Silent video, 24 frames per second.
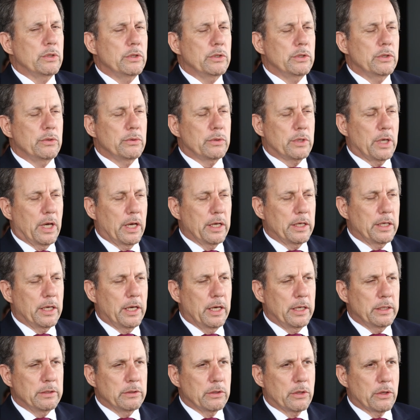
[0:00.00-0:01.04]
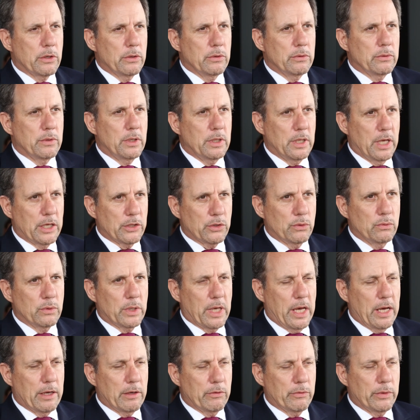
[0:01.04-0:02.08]
did you take into the National
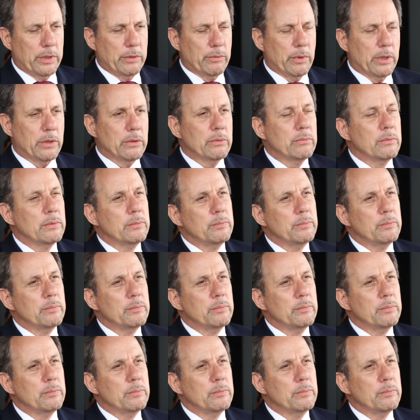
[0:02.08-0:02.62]
Gallery role?